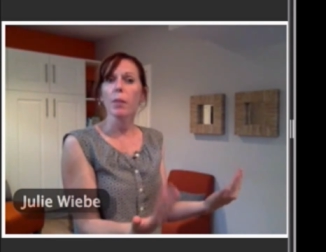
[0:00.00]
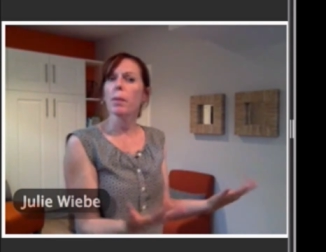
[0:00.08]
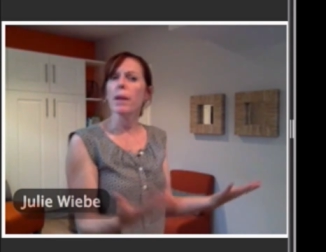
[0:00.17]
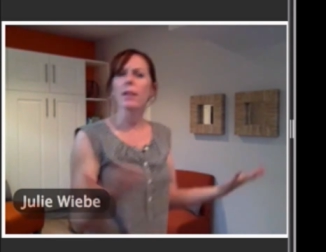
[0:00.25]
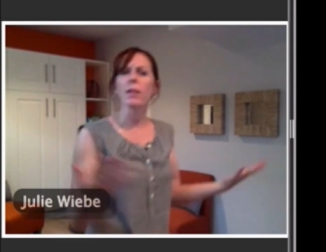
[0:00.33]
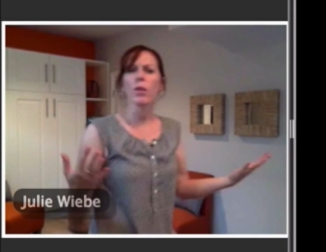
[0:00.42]

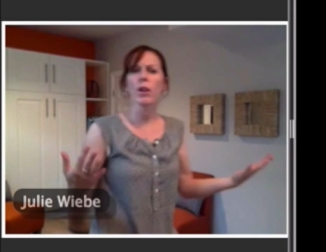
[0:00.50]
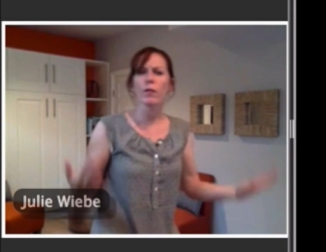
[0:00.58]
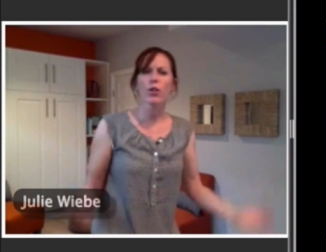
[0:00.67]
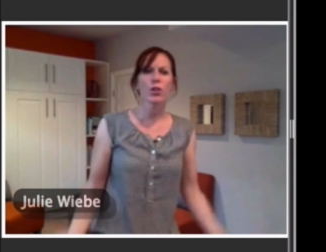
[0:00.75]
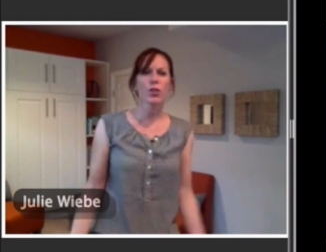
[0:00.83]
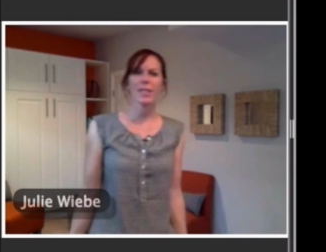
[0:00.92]
But if
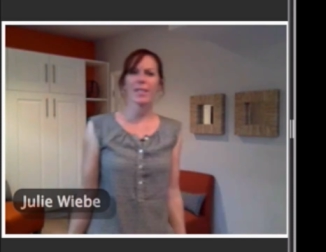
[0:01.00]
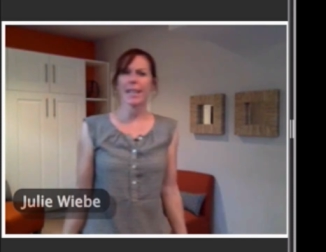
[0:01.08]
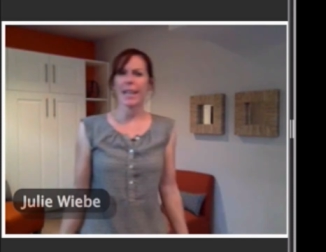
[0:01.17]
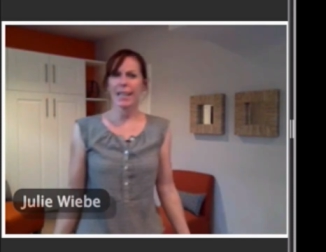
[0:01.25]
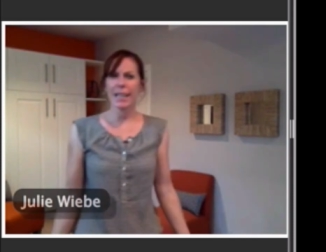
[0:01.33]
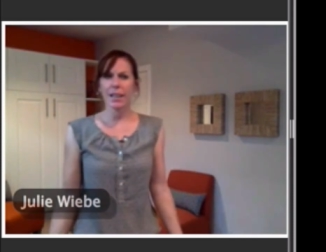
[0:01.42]
you're just
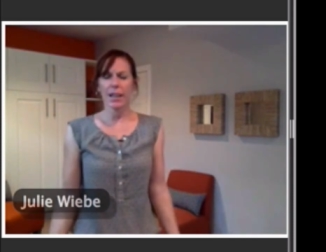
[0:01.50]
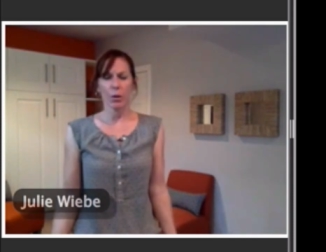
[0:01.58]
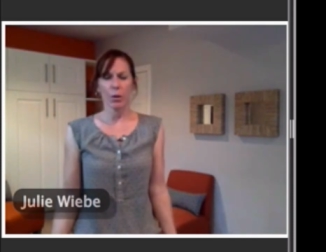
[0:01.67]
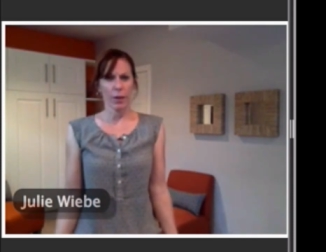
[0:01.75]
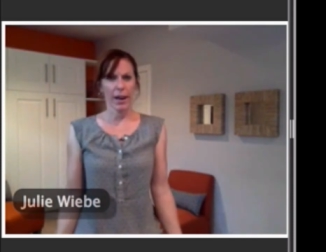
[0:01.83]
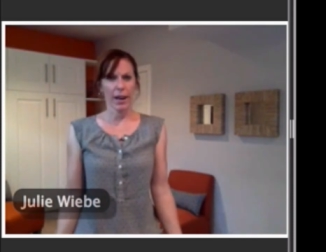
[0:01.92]
standing
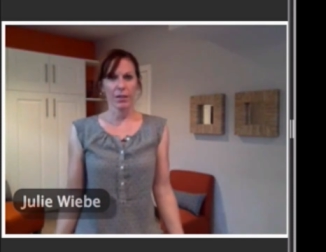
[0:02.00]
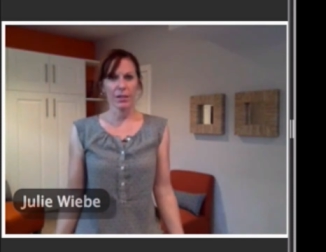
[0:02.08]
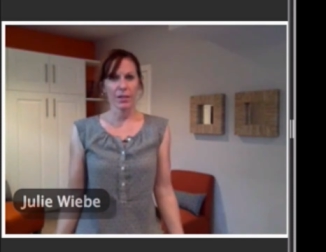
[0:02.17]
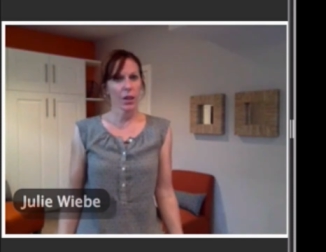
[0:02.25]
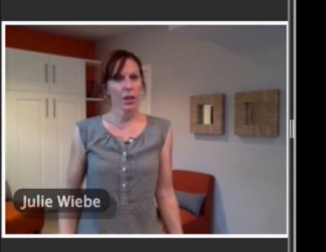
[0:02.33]
around,